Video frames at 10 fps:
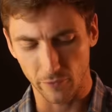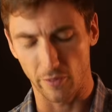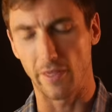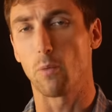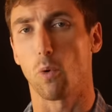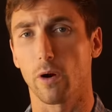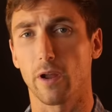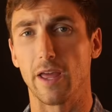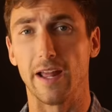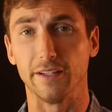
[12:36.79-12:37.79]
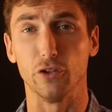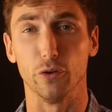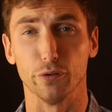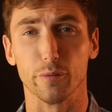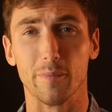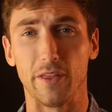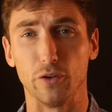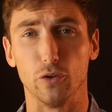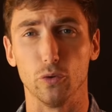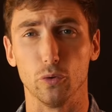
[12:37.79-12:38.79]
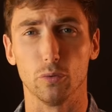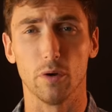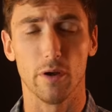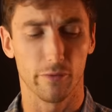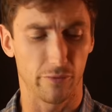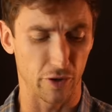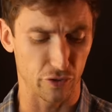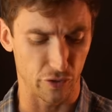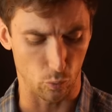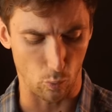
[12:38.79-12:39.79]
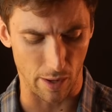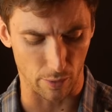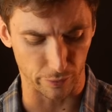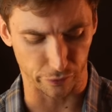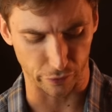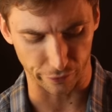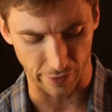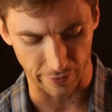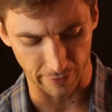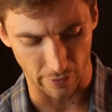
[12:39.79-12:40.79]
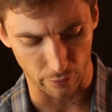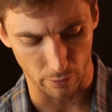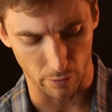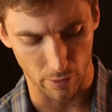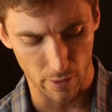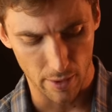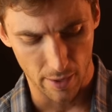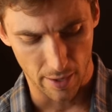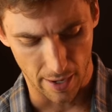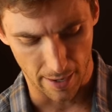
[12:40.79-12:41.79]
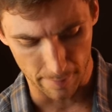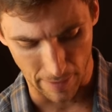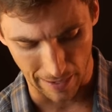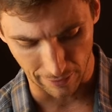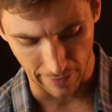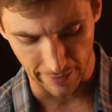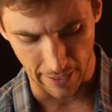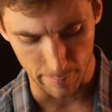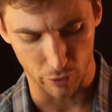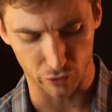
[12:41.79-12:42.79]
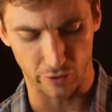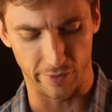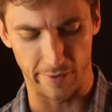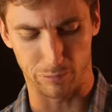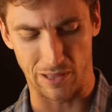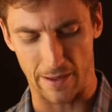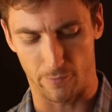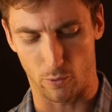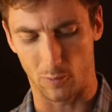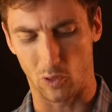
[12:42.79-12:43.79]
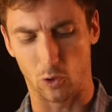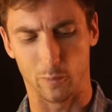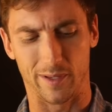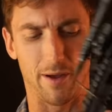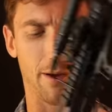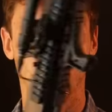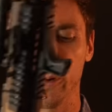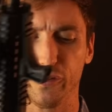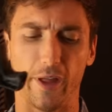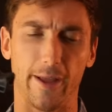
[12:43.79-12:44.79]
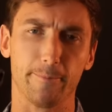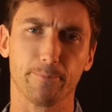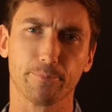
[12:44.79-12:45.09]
they work and I did use them and they do function well. It's just, I think that there are, um, I like kind of pushing the platform a little bit. Now I will say